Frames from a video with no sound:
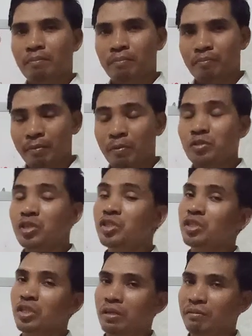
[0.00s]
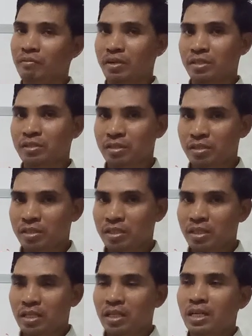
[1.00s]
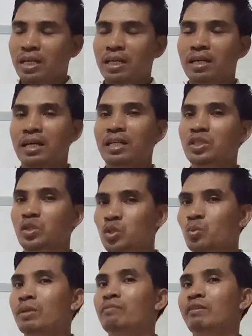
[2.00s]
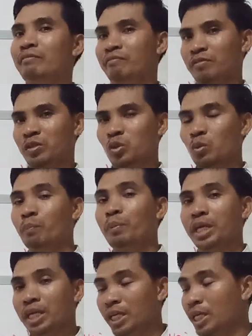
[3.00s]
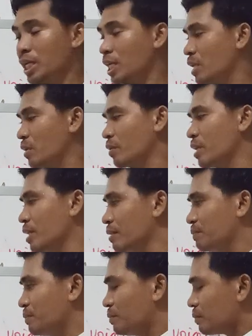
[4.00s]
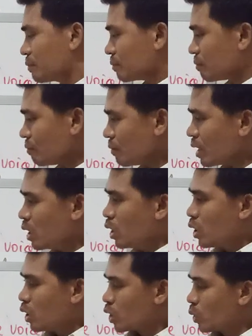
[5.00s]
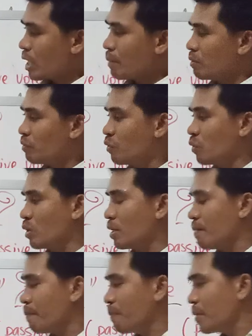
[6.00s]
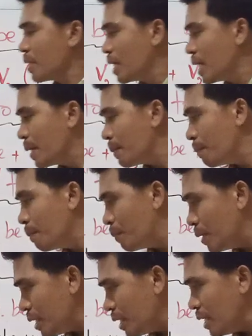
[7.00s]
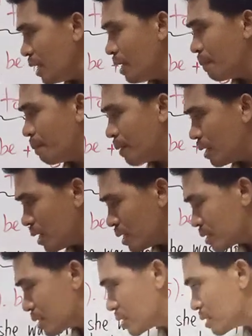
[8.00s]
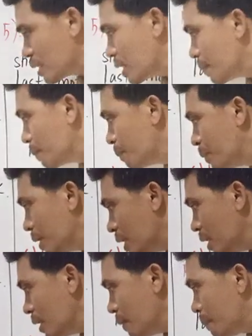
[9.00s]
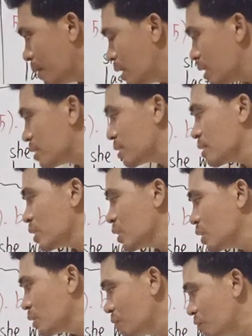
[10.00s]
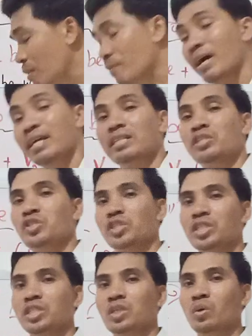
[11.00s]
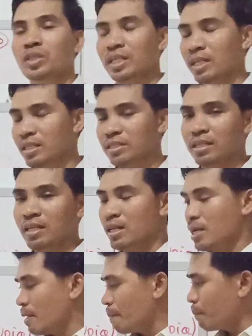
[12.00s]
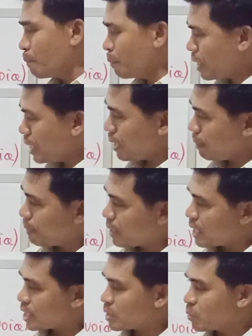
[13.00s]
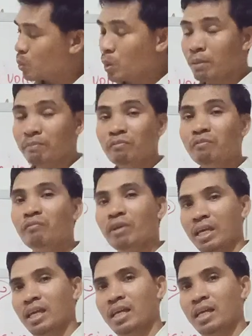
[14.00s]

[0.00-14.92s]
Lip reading: prepositional phrase can use with verb to be. Okay, rule number 4, be plus verb ing, or you can say be plus verb with.